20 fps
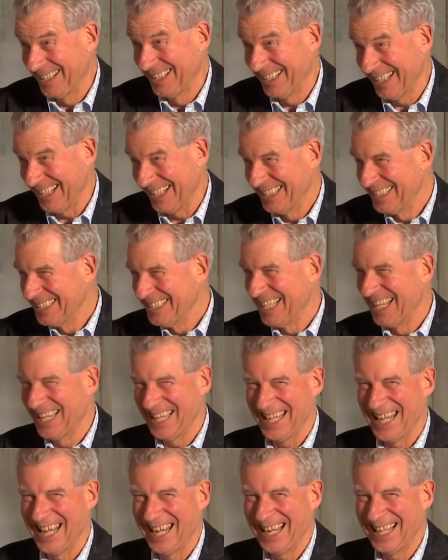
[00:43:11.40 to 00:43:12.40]
This is the
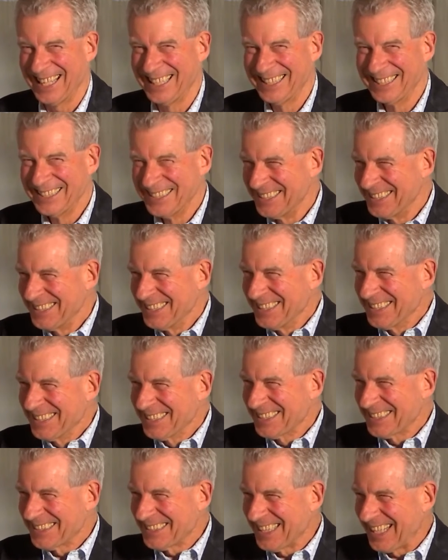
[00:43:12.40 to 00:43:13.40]

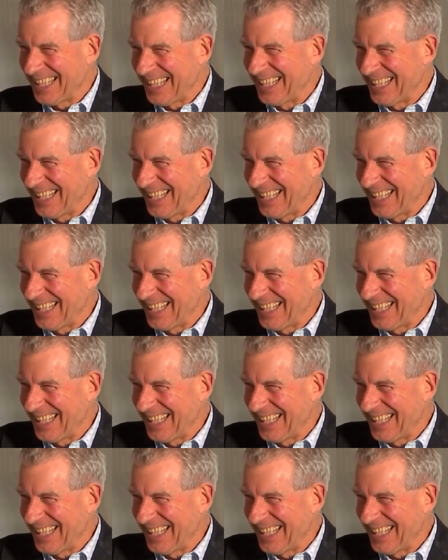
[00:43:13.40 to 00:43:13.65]
bit that I'm